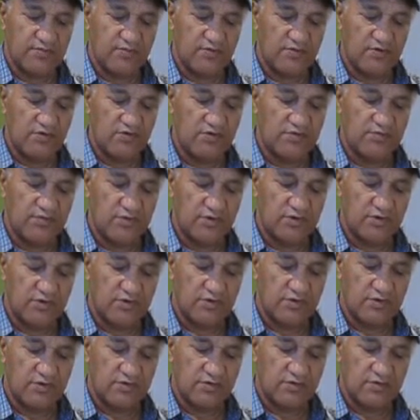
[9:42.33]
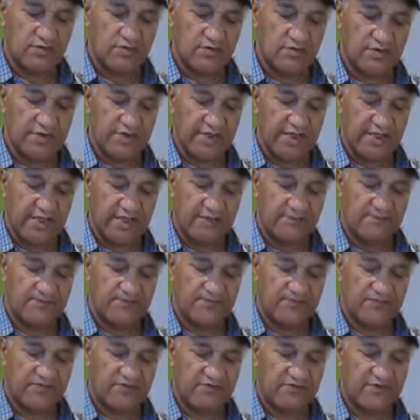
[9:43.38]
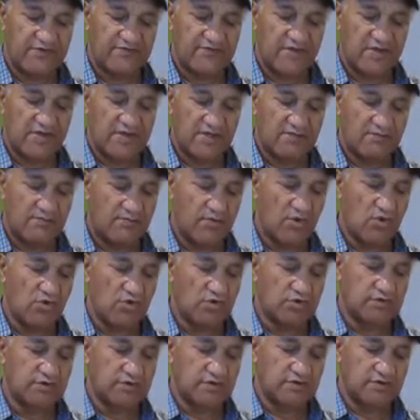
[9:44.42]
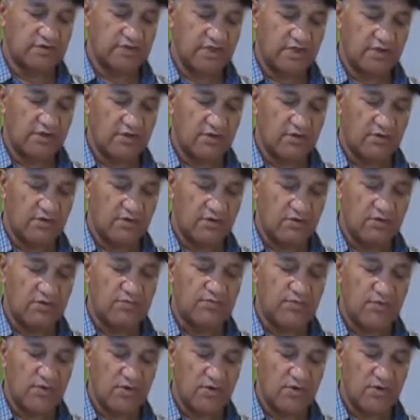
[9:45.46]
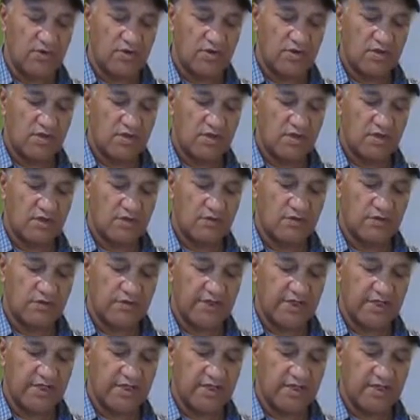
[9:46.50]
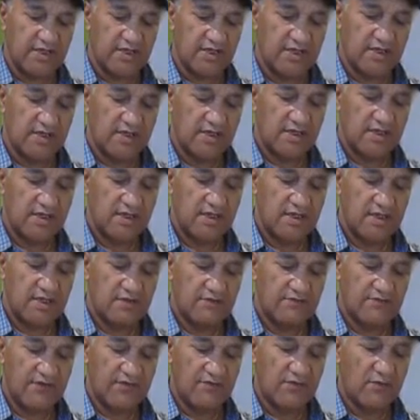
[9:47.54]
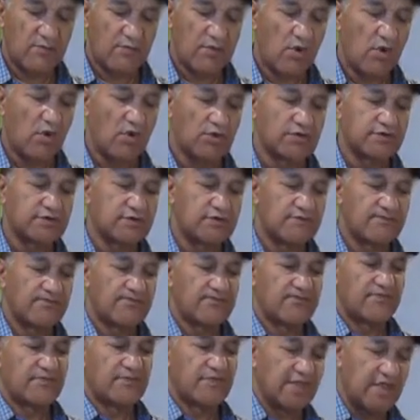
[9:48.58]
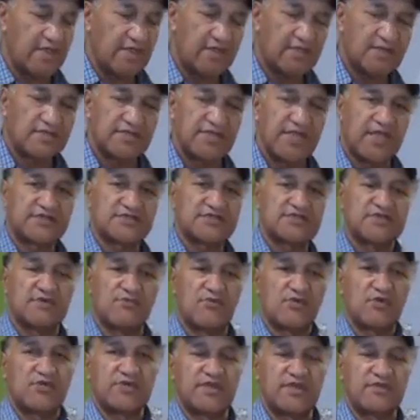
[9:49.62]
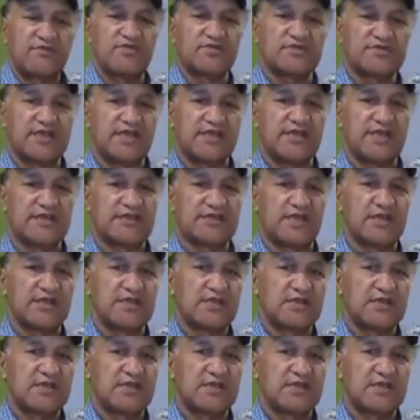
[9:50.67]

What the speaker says: Uporo Korohe River Board, Te Upo Korohe River Board. That's the board he put together